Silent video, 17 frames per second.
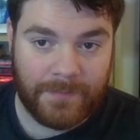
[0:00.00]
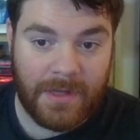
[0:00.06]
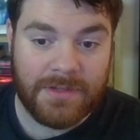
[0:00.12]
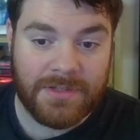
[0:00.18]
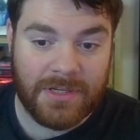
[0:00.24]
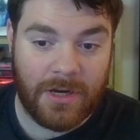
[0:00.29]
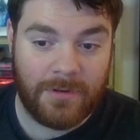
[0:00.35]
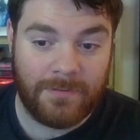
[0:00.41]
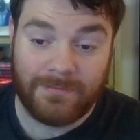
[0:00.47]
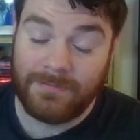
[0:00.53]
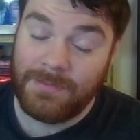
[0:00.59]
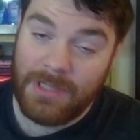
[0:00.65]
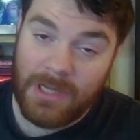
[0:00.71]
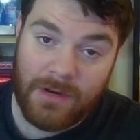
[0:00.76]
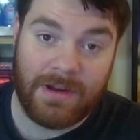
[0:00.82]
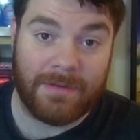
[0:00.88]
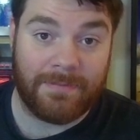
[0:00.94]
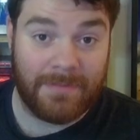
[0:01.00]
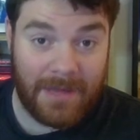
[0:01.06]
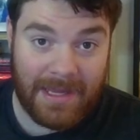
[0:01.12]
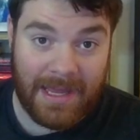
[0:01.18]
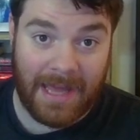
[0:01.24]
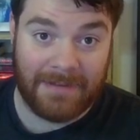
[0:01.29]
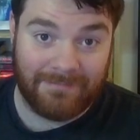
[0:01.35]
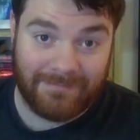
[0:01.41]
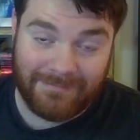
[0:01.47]
So, Yuri,
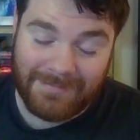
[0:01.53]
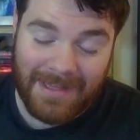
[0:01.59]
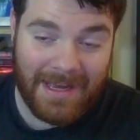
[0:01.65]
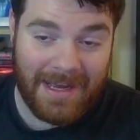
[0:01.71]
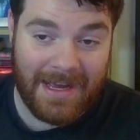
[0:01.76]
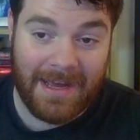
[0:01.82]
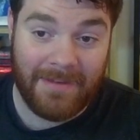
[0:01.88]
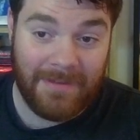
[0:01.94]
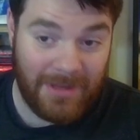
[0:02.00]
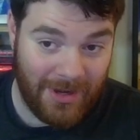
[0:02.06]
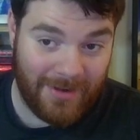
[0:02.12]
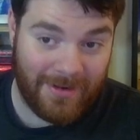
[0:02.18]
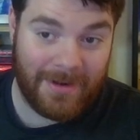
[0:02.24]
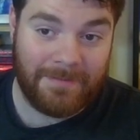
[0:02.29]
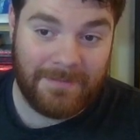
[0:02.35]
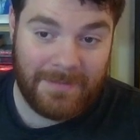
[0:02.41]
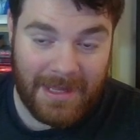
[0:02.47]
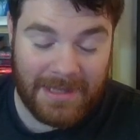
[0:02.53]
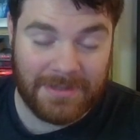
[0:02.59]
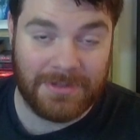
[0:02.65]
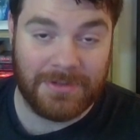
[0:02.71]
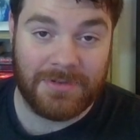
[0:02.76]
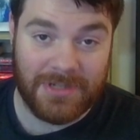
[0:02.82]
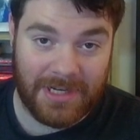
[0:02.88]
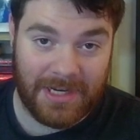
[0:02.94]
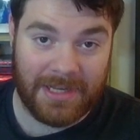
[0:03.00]
again, Yuri into
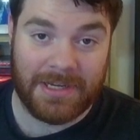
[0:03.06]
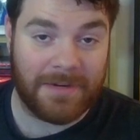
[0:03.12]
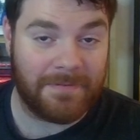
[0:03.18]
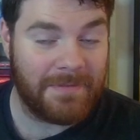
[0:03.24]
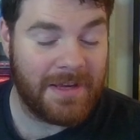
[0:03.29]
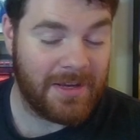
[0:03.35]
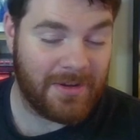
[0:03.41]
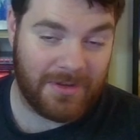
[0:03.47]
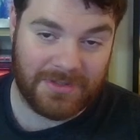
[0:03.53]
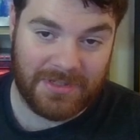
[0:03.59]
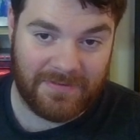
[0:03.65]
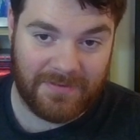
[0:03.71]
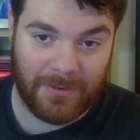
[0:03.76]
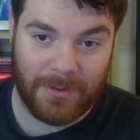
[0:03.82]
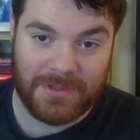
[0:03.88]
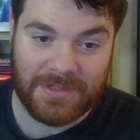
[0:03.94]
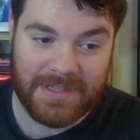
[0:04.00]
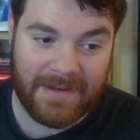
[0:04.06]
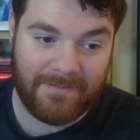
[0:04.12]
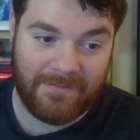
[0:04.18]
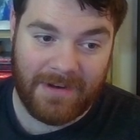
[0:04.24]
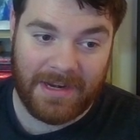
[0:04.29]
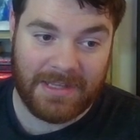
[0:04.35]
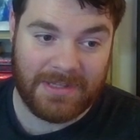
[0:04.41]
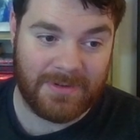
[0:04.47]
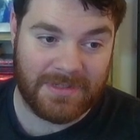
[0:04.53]
Chelinka, got 2 forwards there,
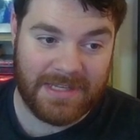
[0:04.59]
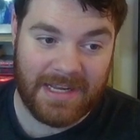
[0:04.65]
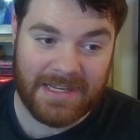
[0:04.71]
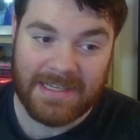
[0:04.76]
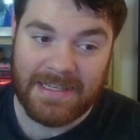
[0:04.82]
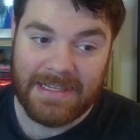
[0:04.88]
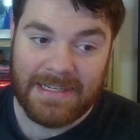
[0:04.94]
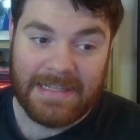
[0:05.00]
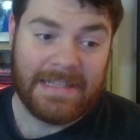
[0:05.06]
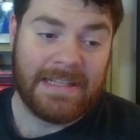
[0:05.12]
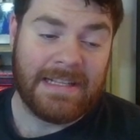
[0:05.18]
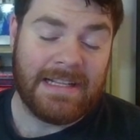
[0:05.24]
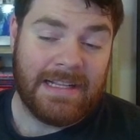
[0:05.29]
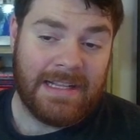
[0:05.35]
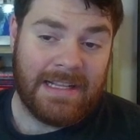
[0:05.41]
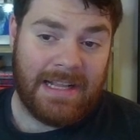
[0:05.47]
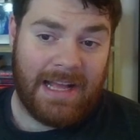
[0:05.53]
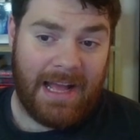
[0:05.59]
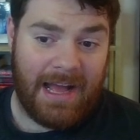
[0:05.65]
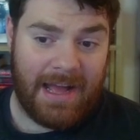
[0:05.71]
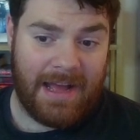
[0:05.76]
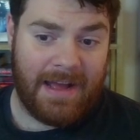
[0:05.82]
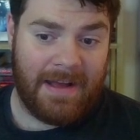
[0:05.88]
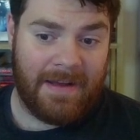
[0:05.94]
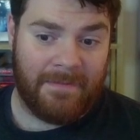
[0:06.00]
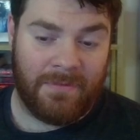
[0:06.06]
ready to attack.
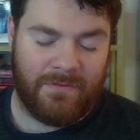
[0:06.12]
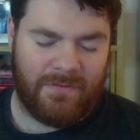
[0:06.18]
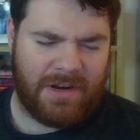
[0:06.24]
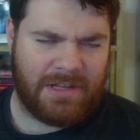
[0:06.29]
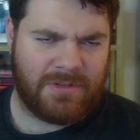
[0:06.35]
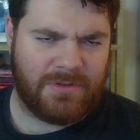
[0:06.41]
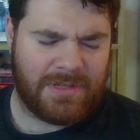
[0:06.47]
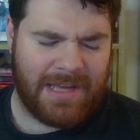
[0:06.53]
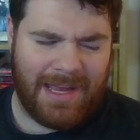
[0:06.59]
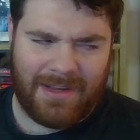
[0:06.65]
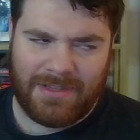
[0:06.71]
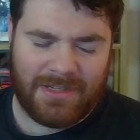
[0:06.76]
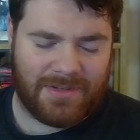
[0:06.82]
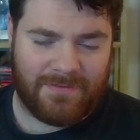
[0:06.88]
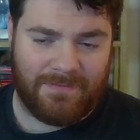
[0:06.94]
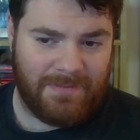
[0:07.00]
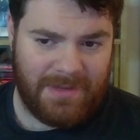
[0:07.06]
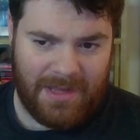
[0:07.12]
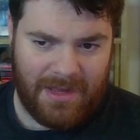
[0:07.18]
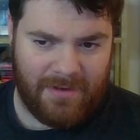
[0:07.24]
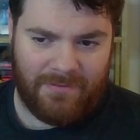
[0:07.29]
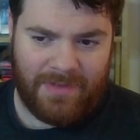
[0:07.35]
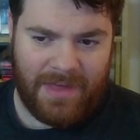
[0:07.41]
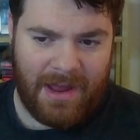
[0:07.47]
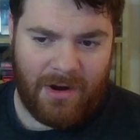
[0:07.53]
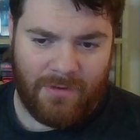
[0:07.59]
Just
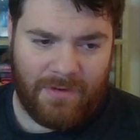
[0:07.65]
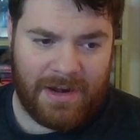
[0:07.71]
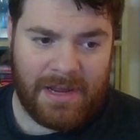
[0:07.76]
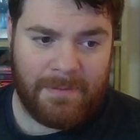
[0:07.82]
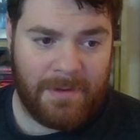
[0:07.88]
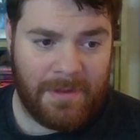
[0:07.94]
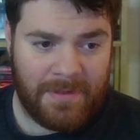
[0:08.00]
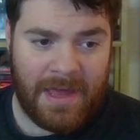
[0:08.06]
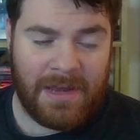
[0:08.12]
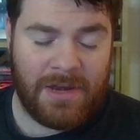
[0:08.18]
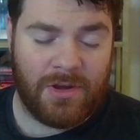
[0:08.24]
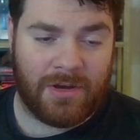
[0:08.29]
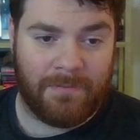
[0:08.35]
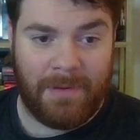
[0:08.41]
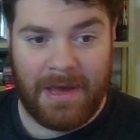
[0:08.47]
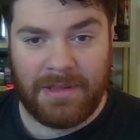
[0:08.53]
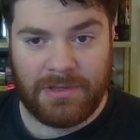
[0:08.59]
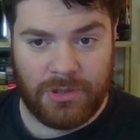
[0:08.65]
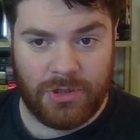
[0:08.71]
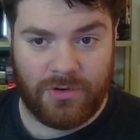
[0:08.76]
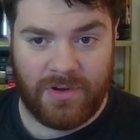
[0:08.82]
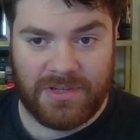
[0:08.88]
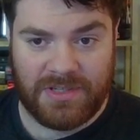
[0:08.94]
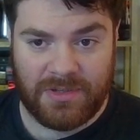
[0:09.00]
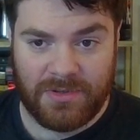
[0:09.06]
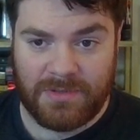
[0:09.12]
there already, but then you can pay the 2
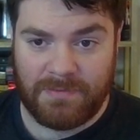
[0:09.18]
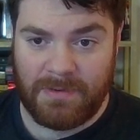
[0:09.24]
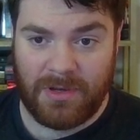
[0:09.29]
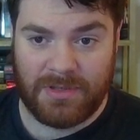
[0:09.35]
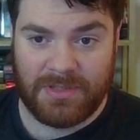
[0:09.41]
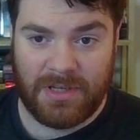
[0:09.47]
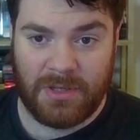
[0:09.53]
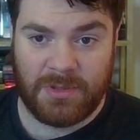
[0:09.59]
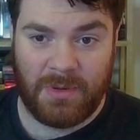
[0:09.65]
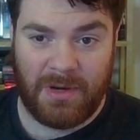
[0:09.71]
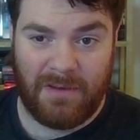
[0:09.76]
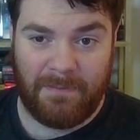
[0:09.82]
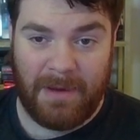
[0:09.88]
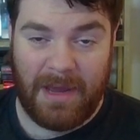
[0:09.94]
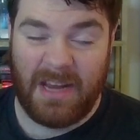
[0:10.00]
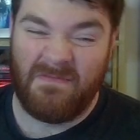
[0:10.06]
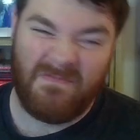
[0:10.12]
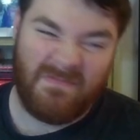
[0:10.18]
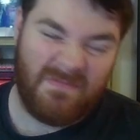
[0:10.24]
crystals because ultimately you've paid